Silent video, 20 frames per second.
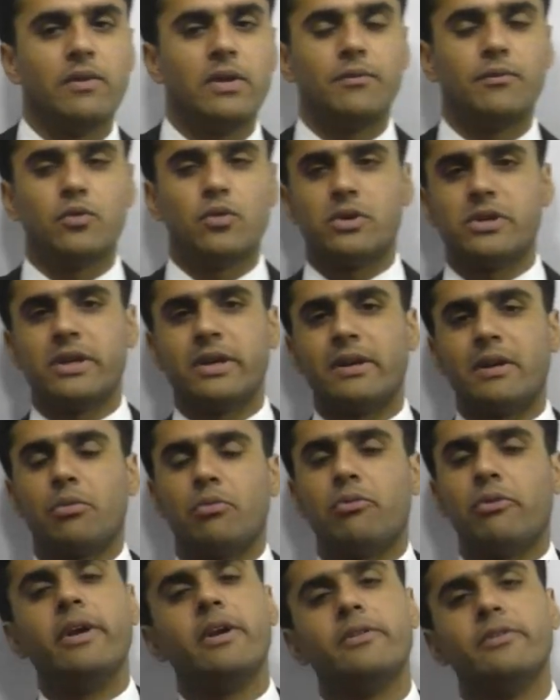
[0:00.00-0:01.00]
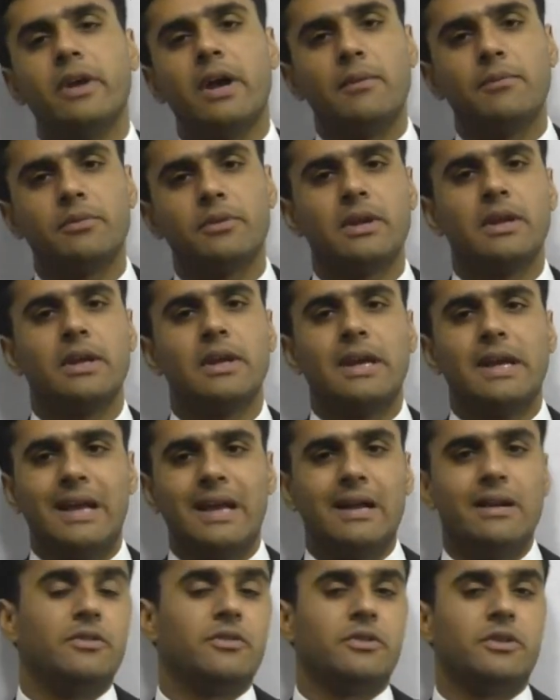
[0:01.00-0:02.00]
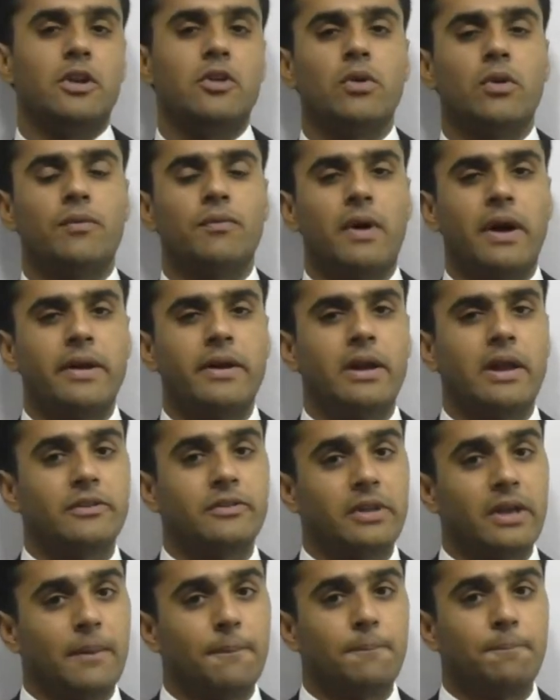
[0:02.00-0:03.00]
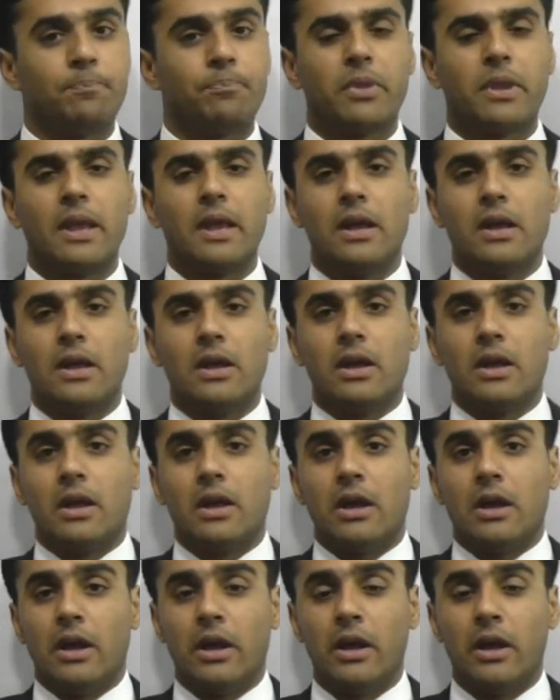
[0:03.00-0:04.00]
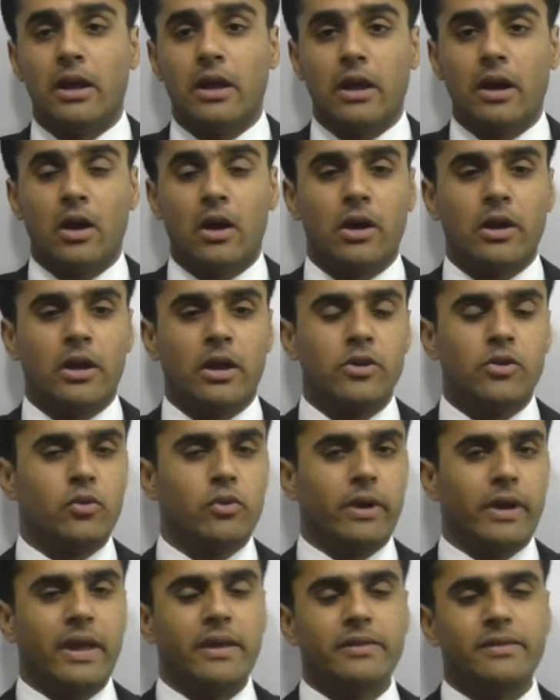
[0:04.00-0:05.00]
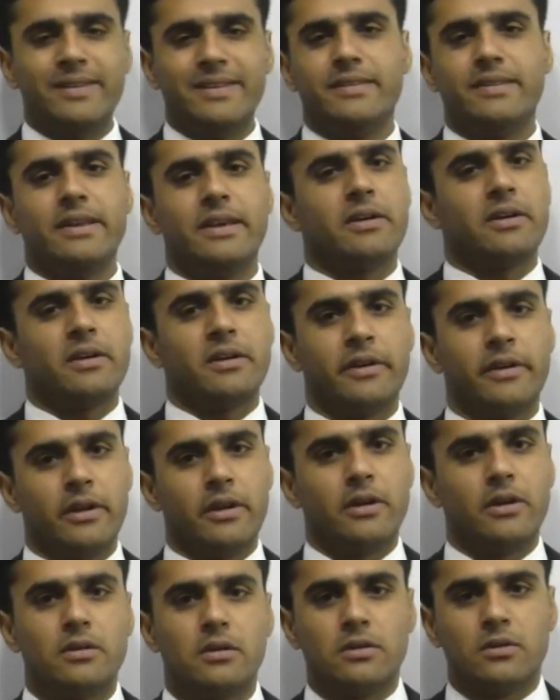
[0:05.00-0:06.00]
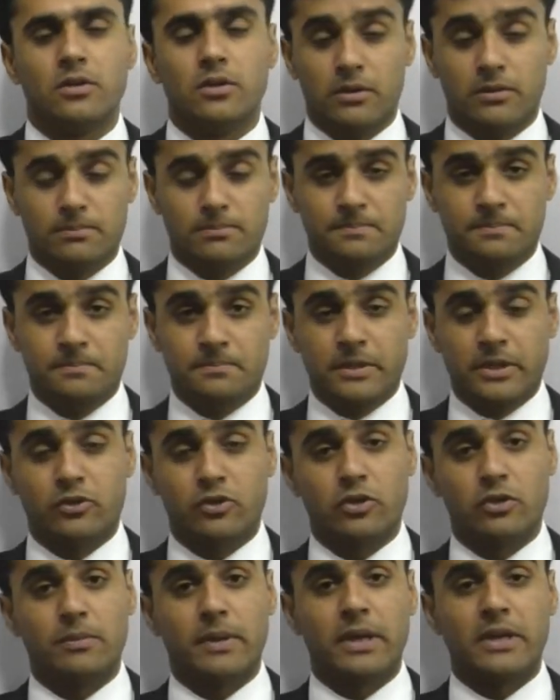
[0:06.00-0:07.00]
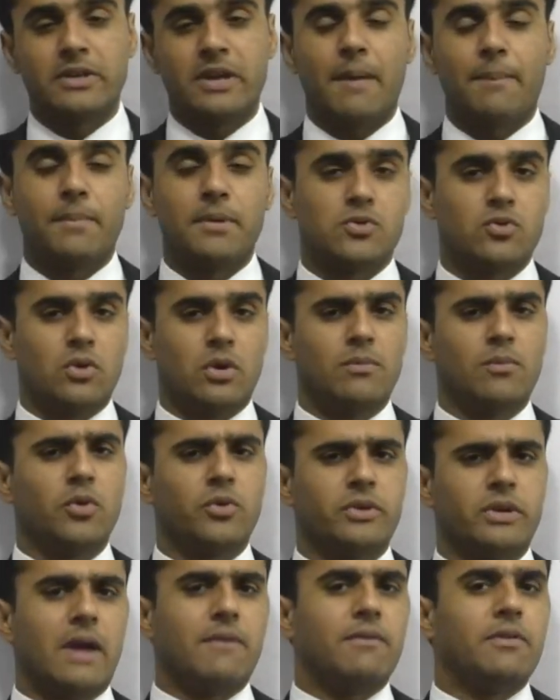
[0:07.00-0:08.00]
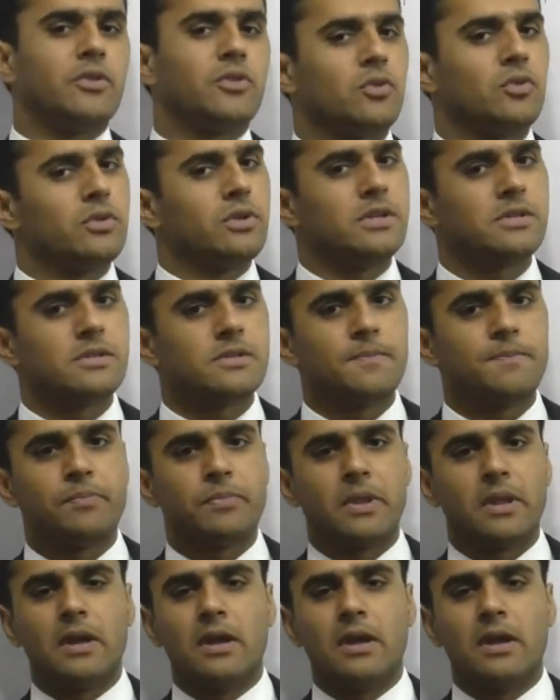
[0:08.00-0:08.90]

Even if you are taking 3 exams, it is still your final exam. In your ACCA career, it happened to almost every student.